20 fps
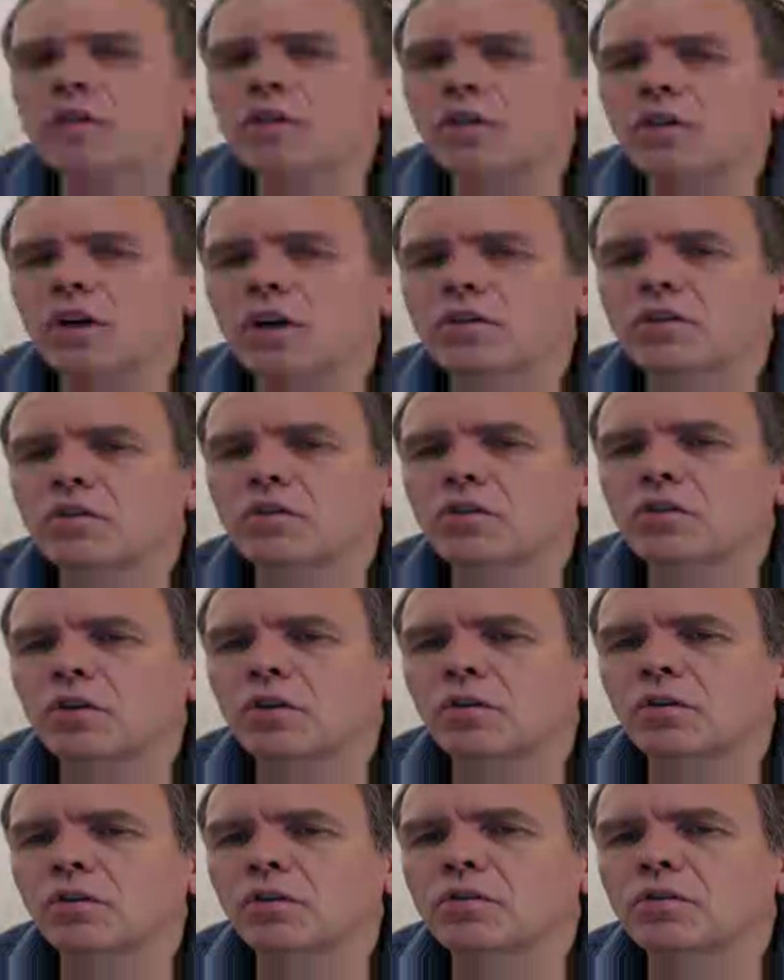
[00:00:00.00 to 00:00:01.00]
what it's also
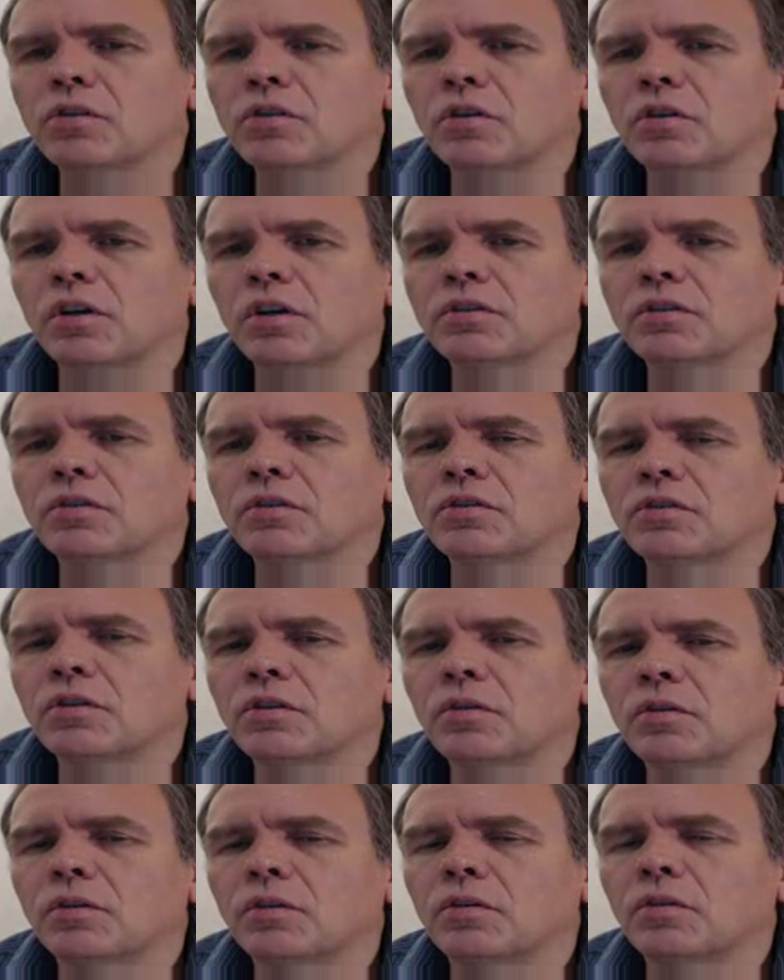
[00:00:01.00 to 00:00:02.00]
showing you is it's also
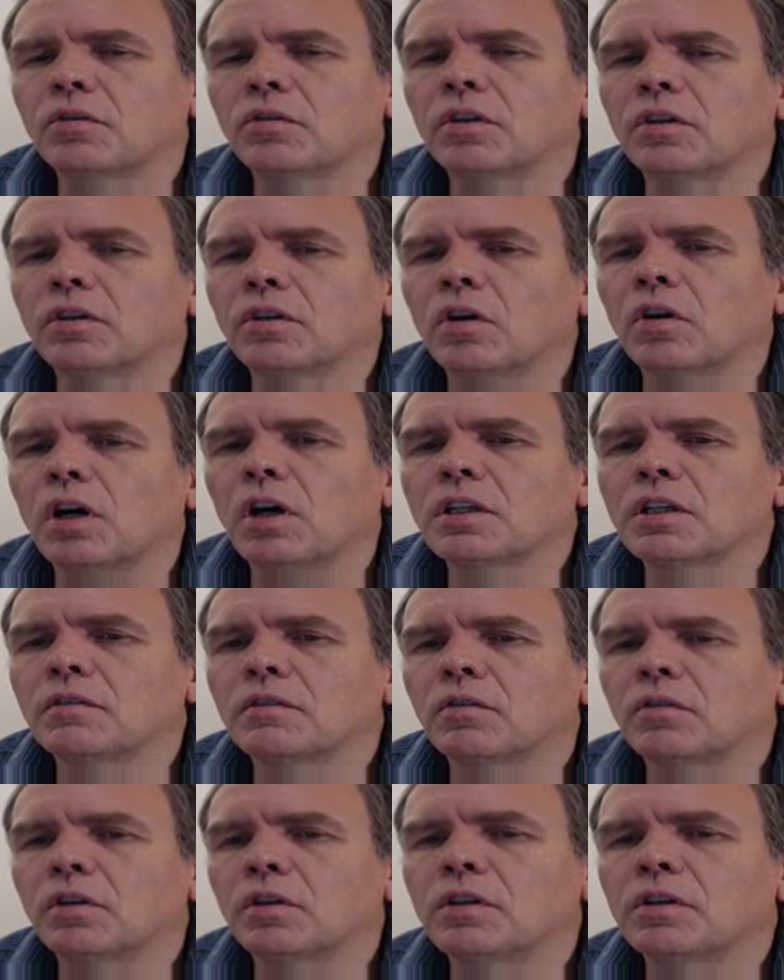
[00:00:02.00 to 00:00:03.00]
showing you the cost
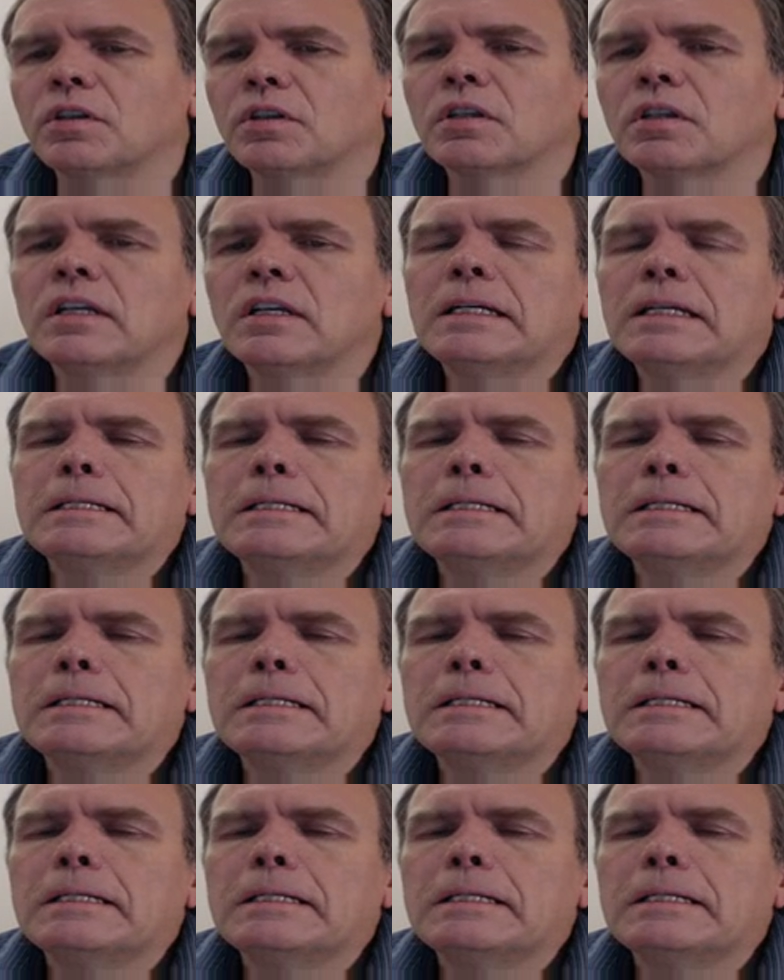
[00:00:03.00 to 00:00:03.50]
of goods